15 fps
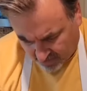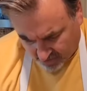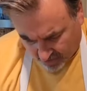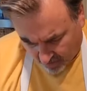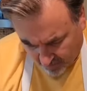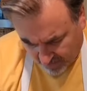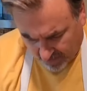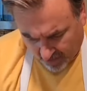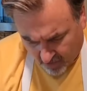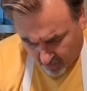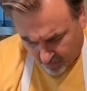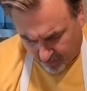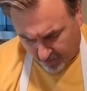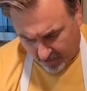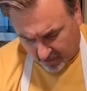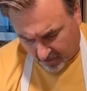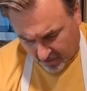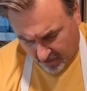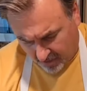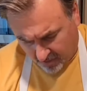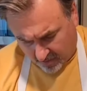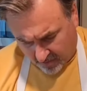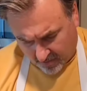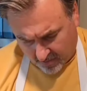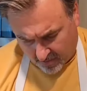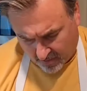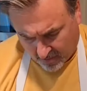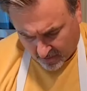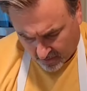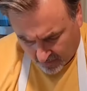it's come together pretty good.
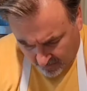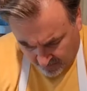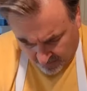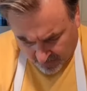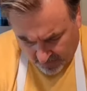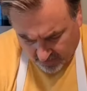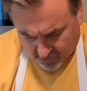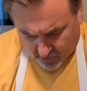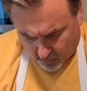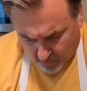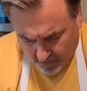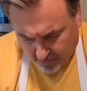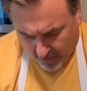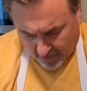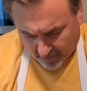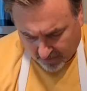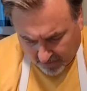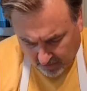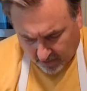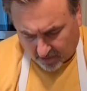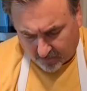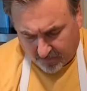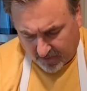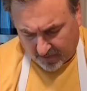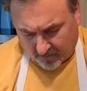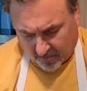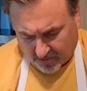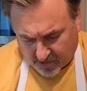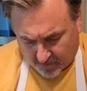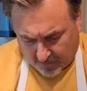It's rebounding a little
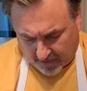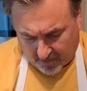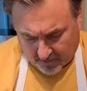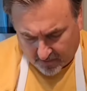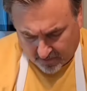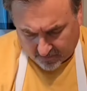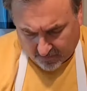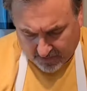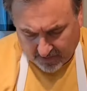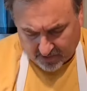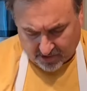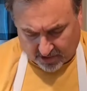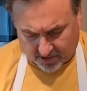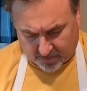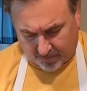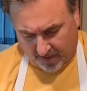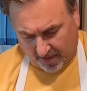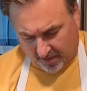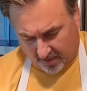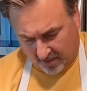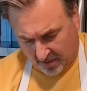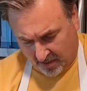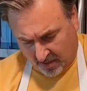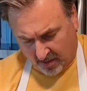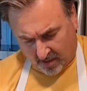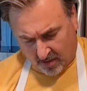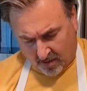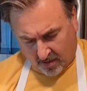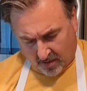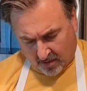bit, which means it's been
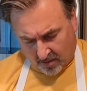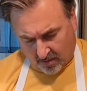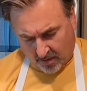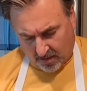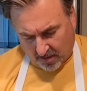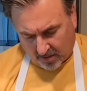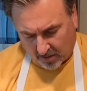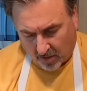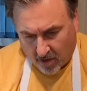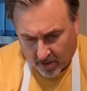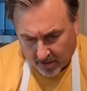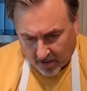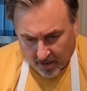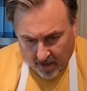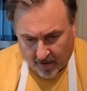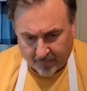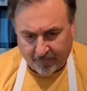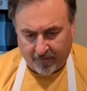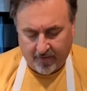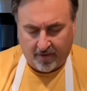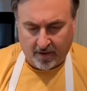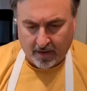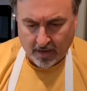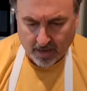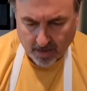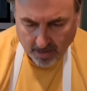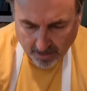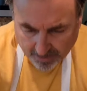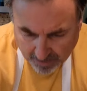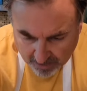kneaded long enough.
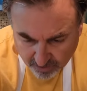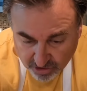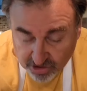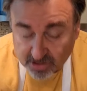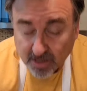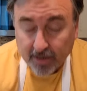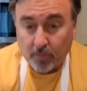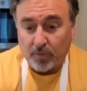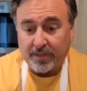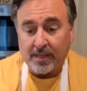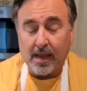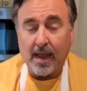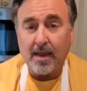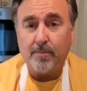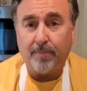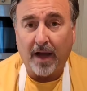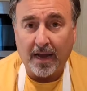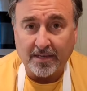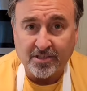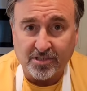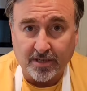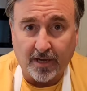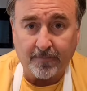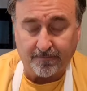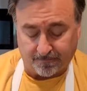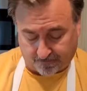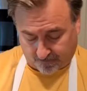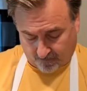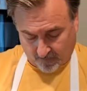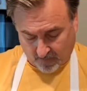And now, just like with the egg pasta,